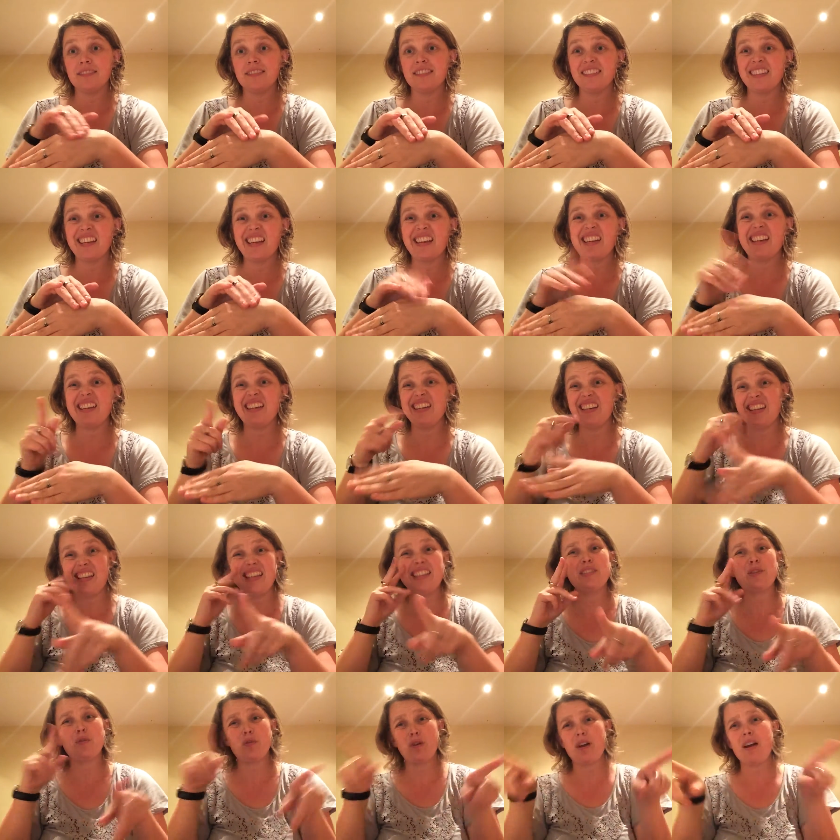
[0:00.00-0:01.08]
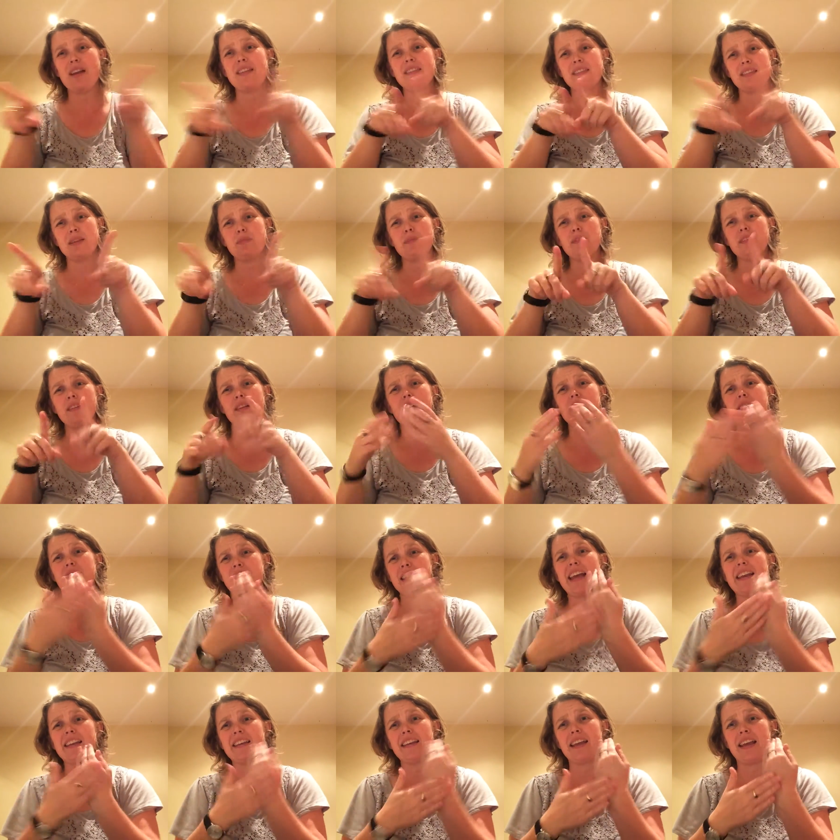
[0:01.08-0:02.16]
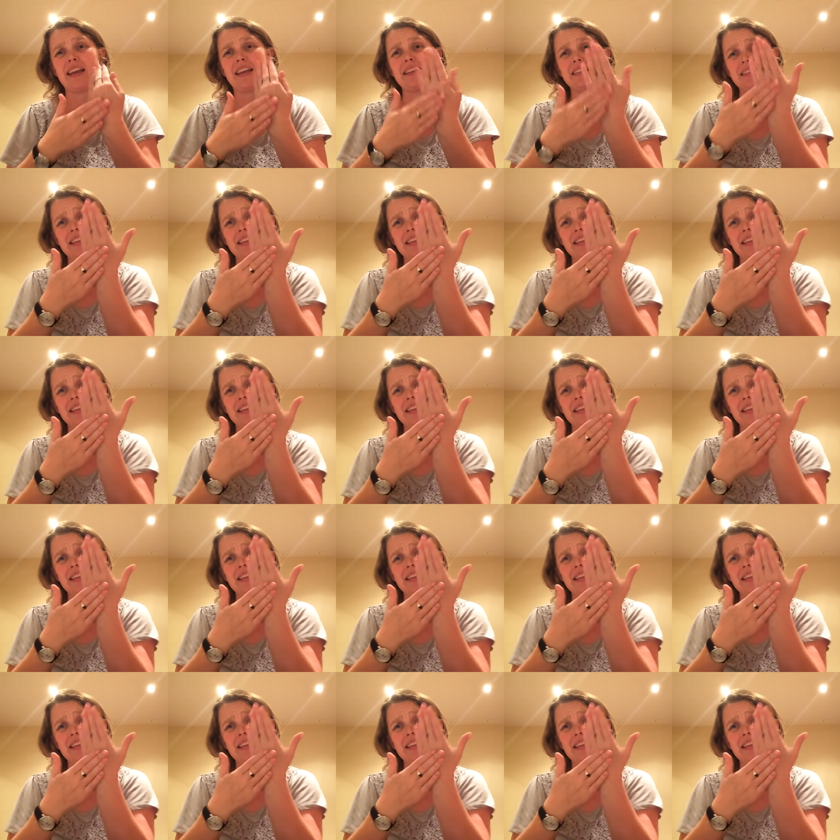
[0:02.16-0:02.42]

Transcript: Okay, and it is quite similar to Saturday.